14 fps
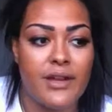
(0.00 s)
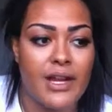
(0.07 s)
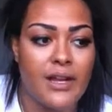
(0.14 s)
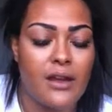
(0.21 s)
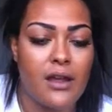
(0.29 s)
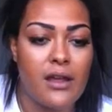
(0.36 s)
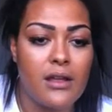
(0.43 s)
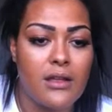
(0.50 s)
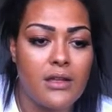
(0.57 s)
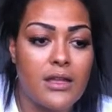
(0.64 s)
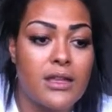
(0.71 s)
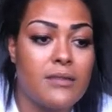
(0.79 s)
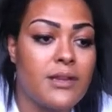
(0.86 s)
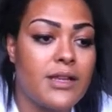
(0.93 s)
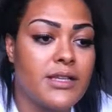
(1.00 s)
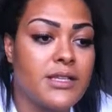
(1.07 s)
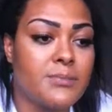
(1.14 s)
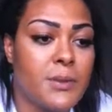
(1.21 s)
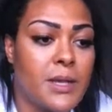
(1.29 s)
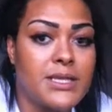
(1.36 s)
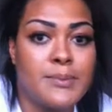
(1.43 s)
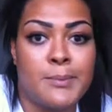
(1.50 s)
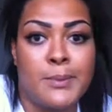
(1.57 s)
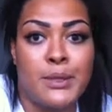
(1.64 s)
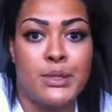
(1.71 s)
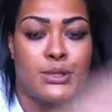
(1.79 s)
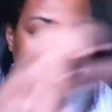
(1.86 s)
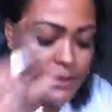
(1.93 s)
very dark. But let me just put a
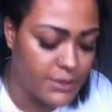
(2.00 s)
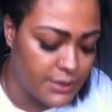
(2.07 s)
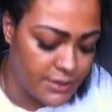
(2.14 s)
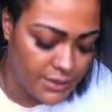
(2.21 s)
smudge